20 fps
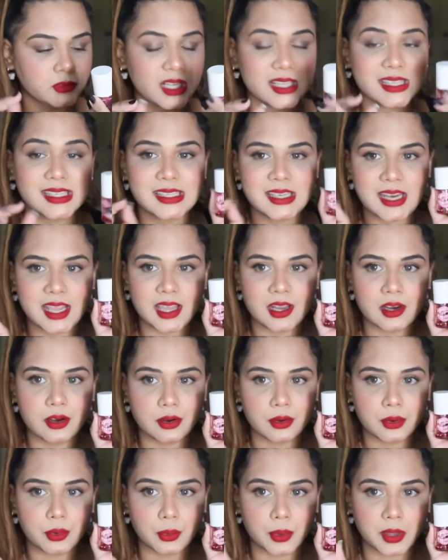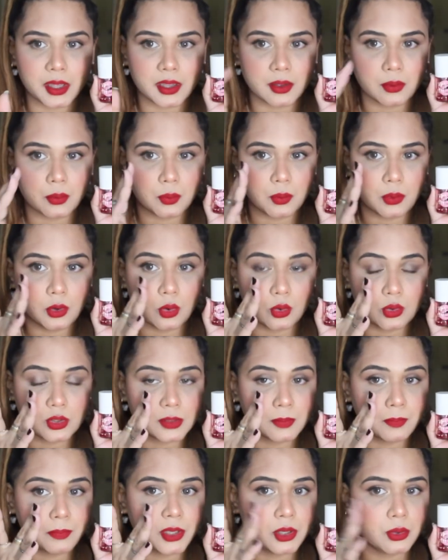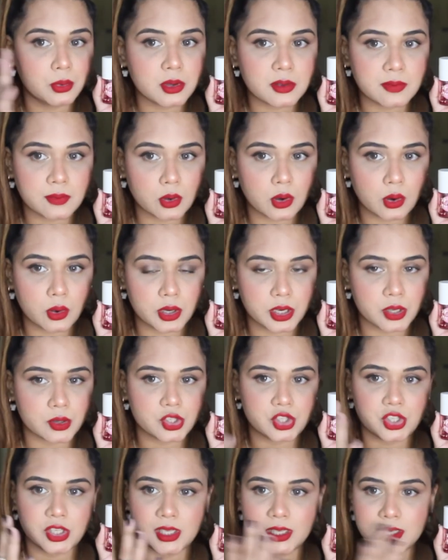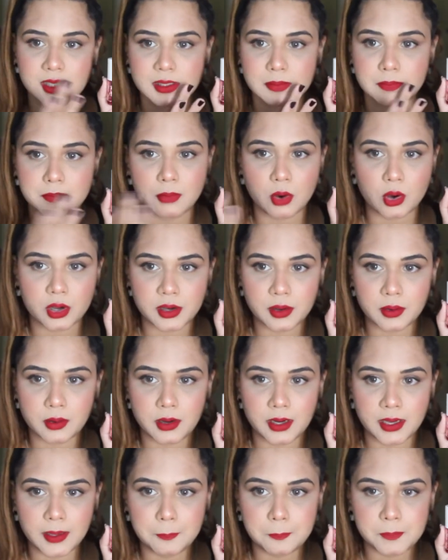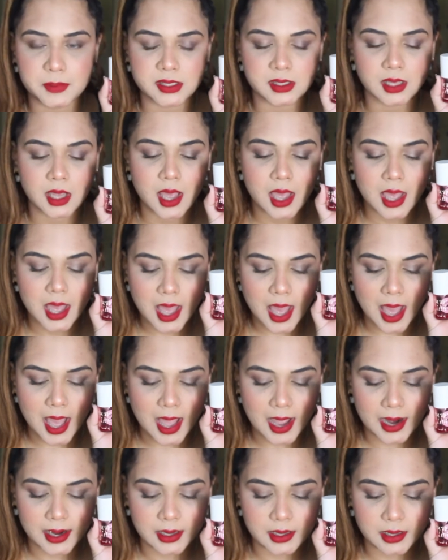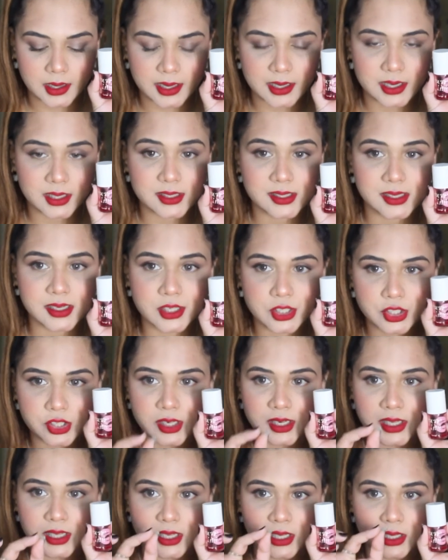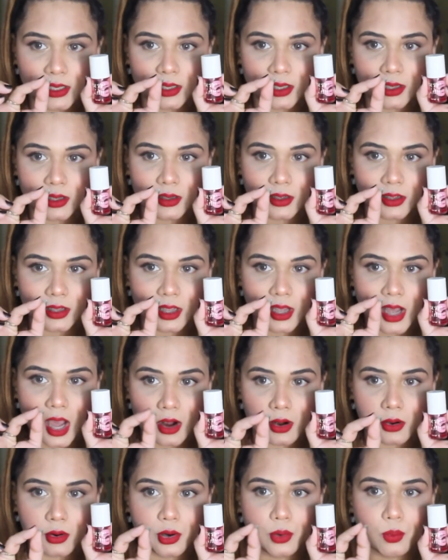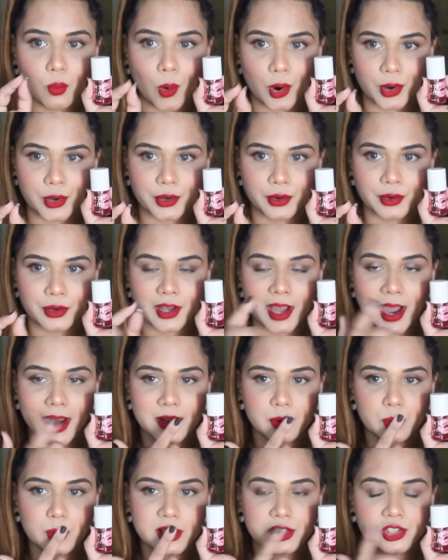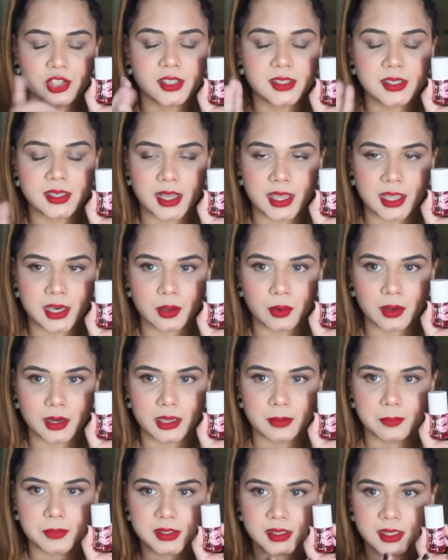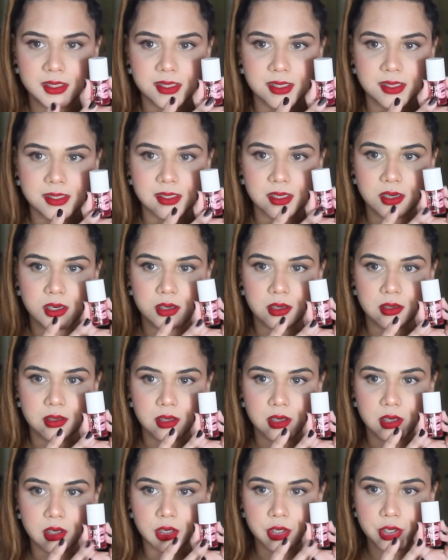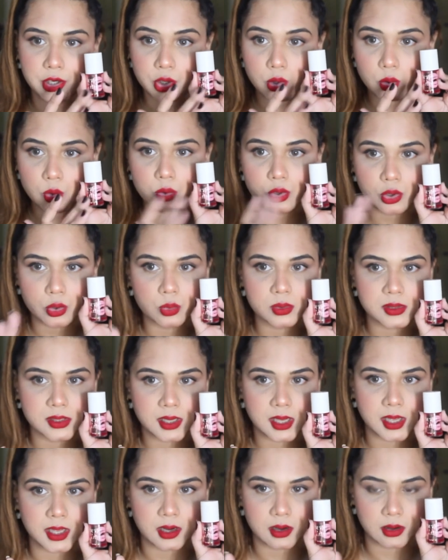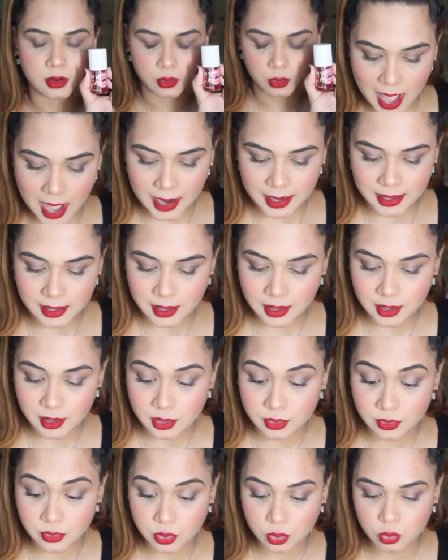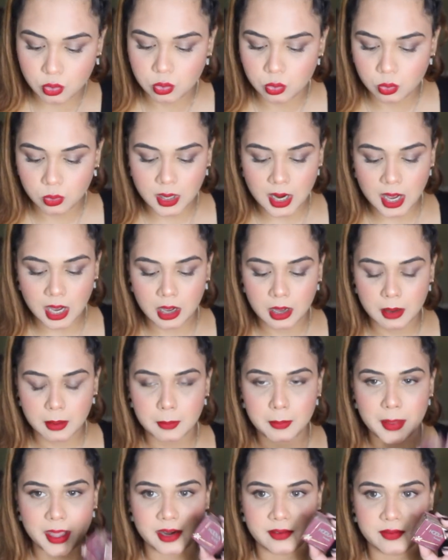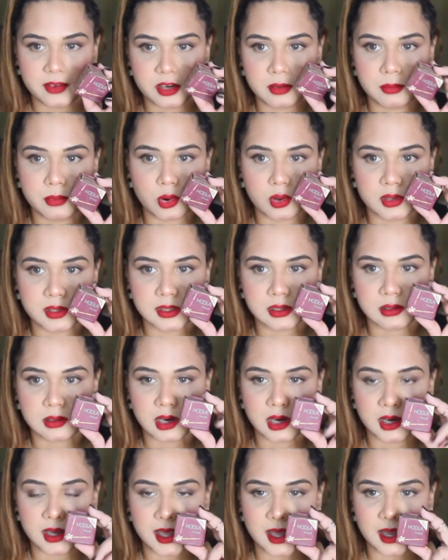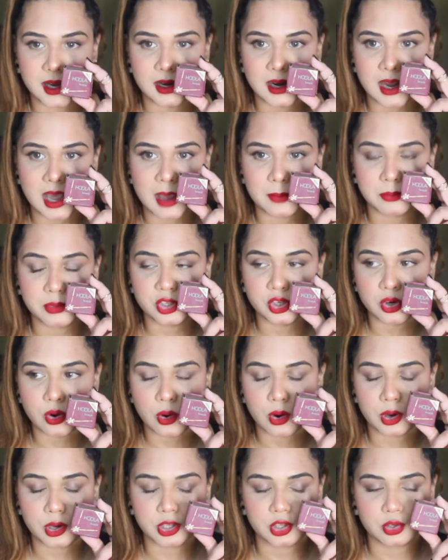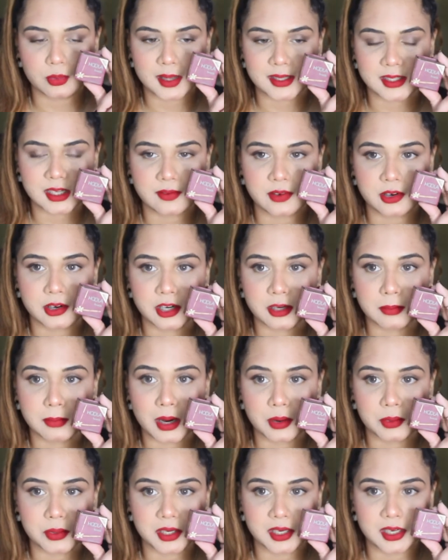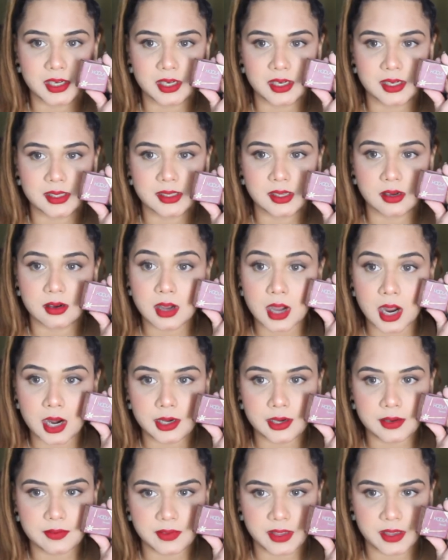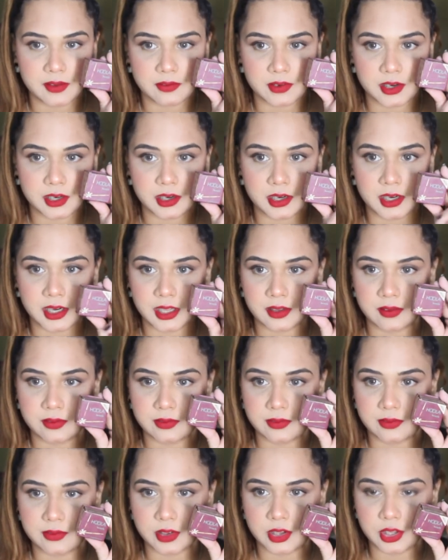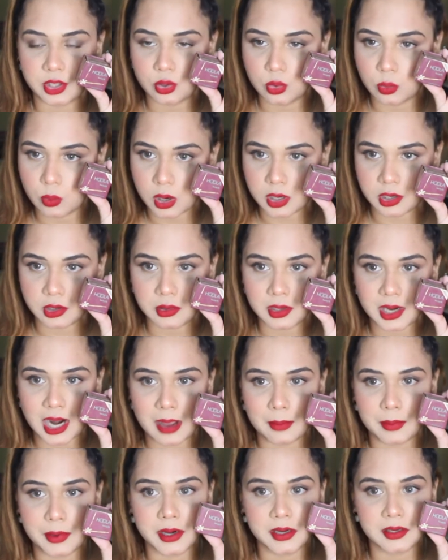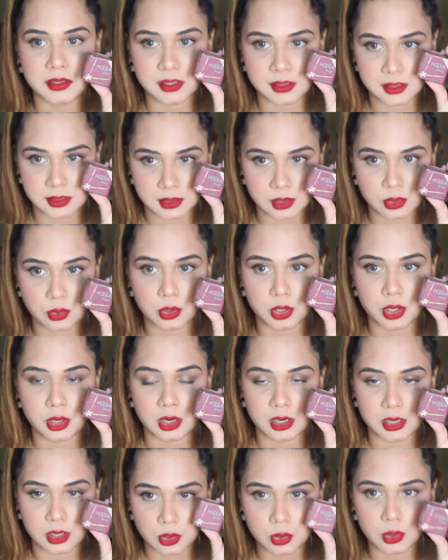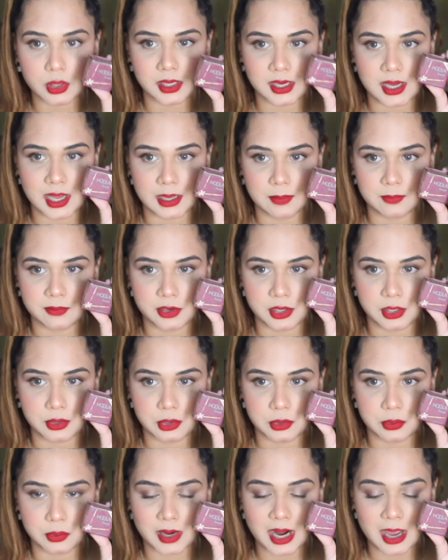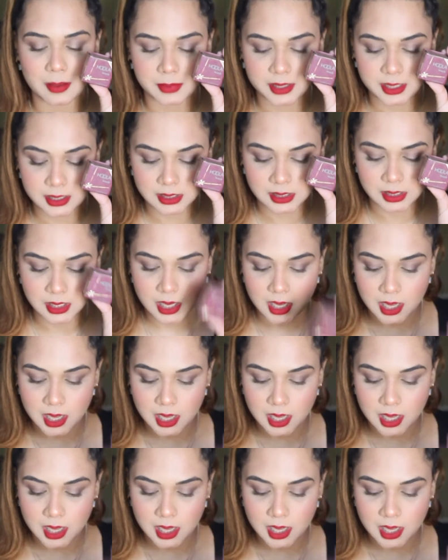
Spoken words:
stain. Okay, looks beautiful on your cheeks, on your lips, and it is literally colored water and will just stain your lips. This is a true stain. And the Hoola benefit bronzer, again, I'm sure you must have heard about it. It is a cult favorite. If you want to grab it, this is a good time for you to grab it.